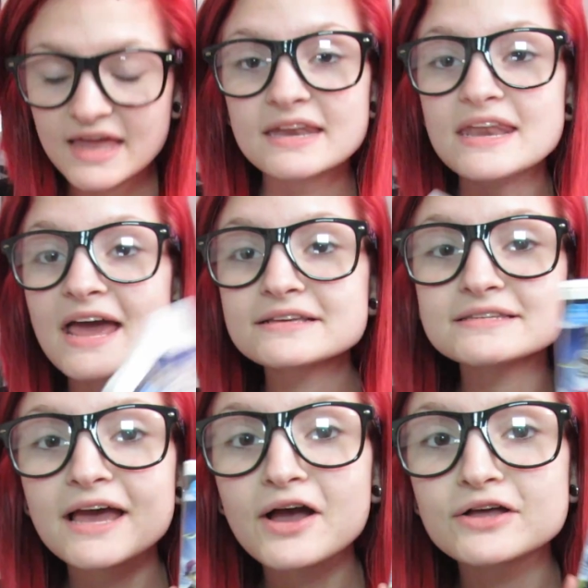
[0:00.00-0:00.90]

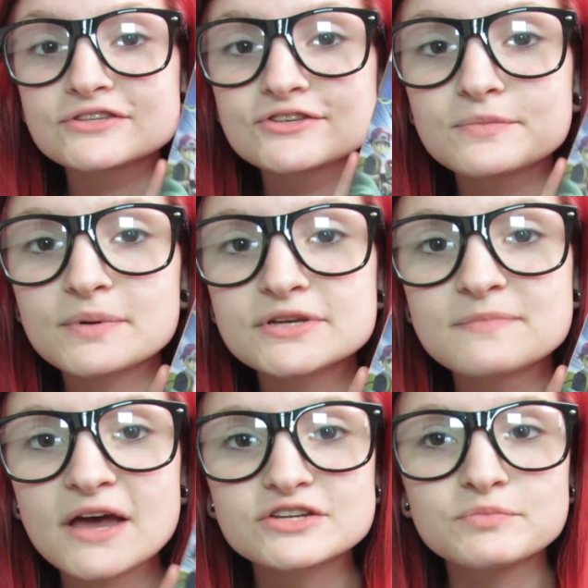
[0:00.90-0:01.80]
Next, I got Super
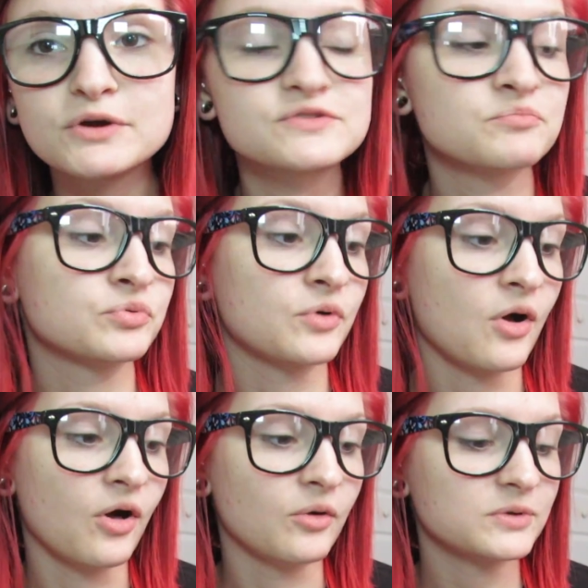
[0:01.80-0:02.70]
Smash Bros.
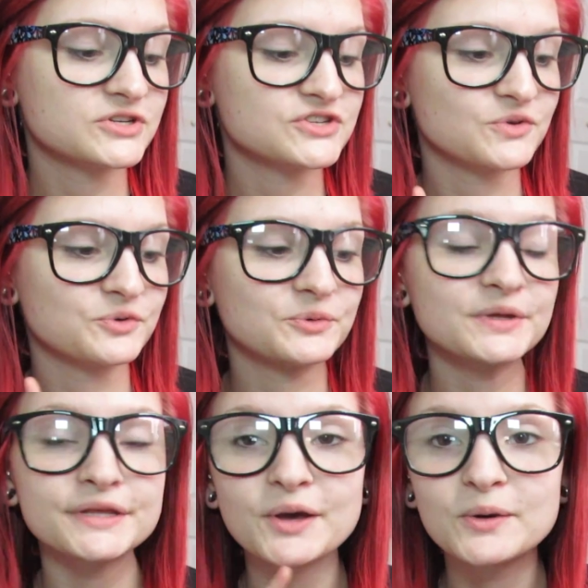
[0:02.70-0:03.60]
Brawl, which is a
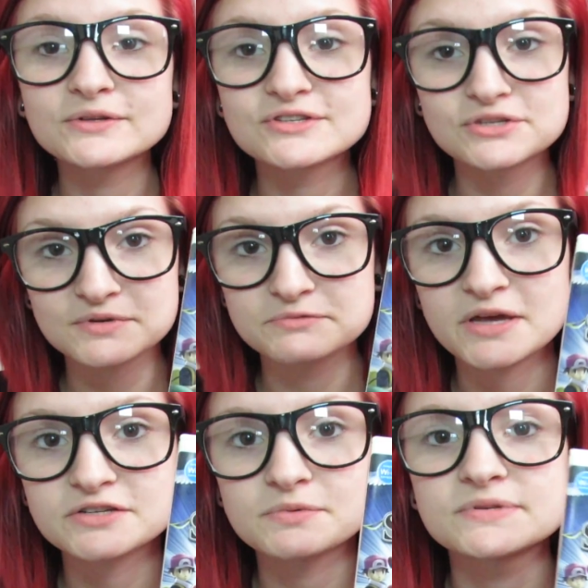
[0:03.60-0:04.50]
really old Super
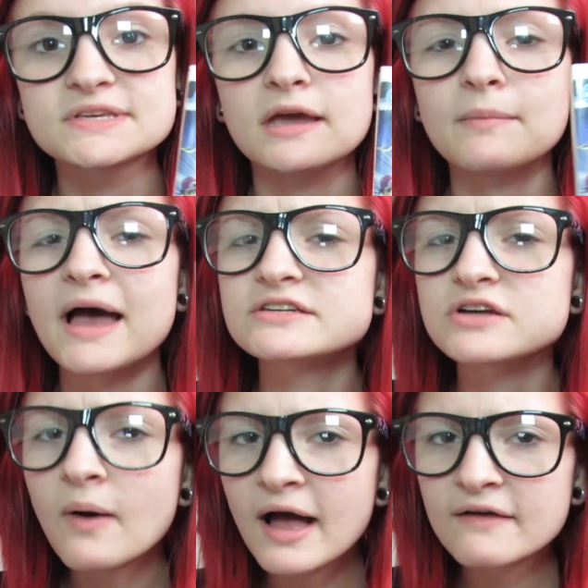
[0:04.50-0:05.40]
Smash Bros. Game. I
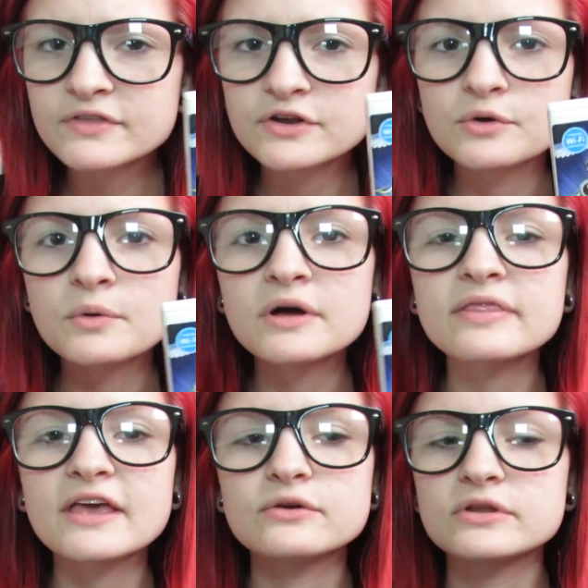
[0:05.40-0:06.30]
don't have the new
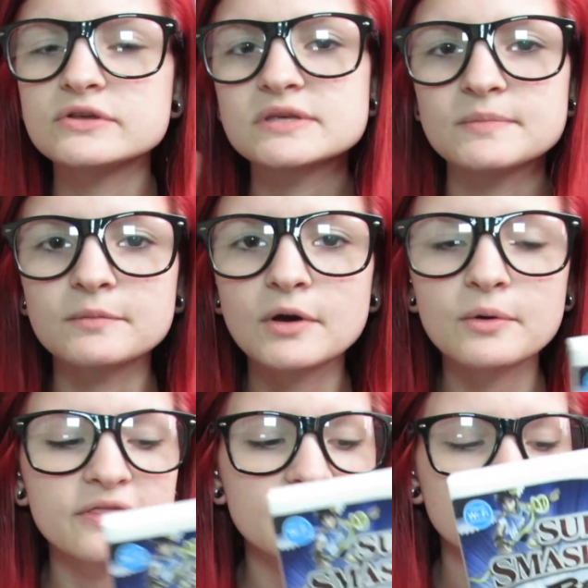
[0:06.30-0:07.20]
one that you can use Amiibo with and